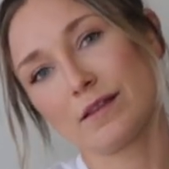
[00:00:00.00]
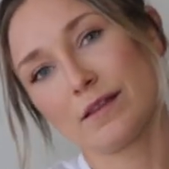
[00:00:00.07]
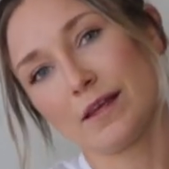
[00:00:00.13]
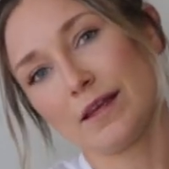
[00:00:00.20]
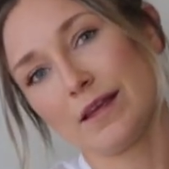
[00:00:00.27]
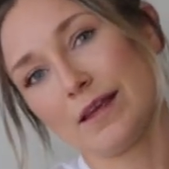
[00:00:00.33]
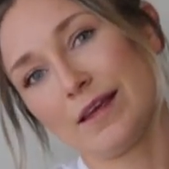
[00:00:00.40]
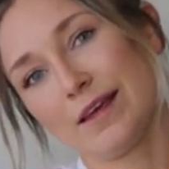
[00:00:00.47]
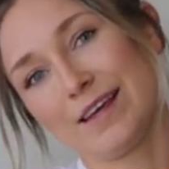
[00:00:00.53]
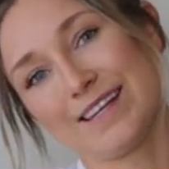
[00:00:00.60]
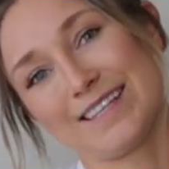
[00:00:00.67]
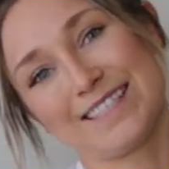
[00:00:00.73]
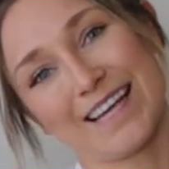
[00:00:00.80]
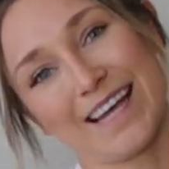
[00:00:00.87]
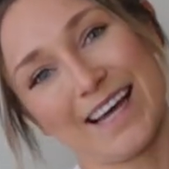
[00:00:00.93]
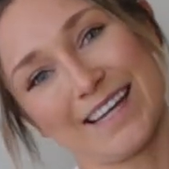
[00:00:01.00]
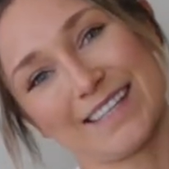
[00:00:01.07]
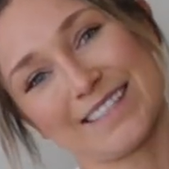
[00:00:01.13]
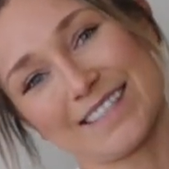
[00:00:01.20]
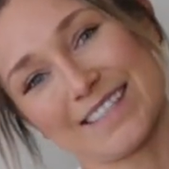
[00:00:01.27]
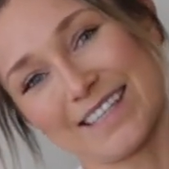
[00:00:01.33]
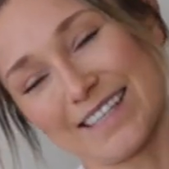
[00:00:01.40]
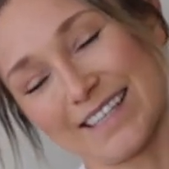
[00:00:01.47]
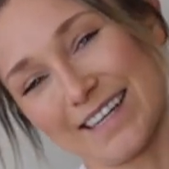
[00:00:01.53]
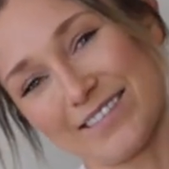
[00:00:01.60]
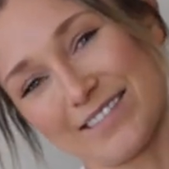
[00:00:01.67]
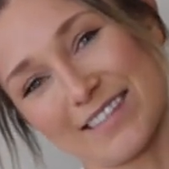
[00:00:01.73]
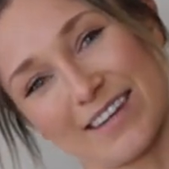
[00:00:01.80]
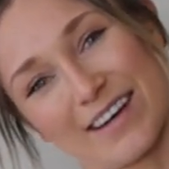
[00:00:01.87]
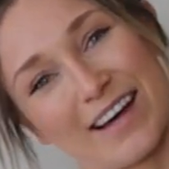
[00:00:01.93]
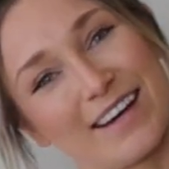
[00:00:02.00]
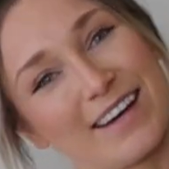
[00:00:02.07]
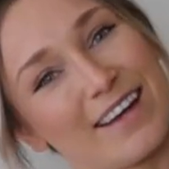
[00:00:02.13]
the ear down to the left side.